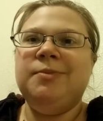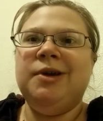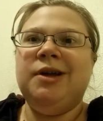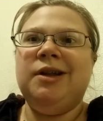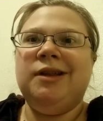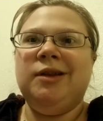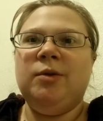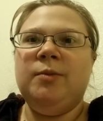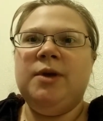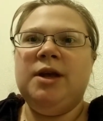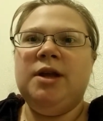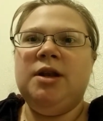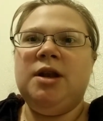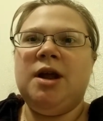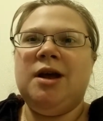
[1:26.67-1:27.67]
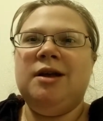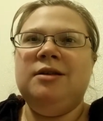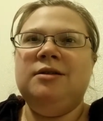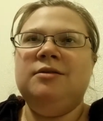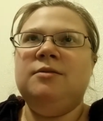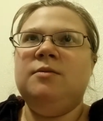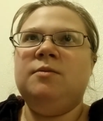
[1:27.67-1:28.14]
but a little bit,
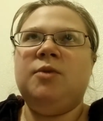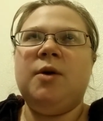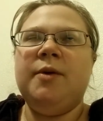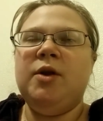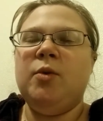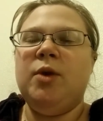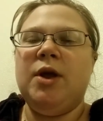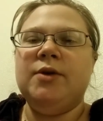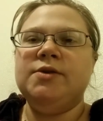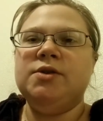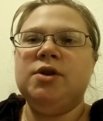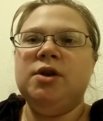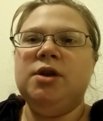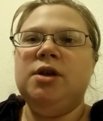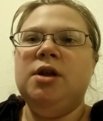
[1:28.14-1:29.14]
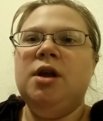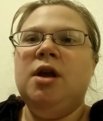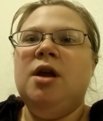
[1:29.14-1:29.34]
probably no one else could.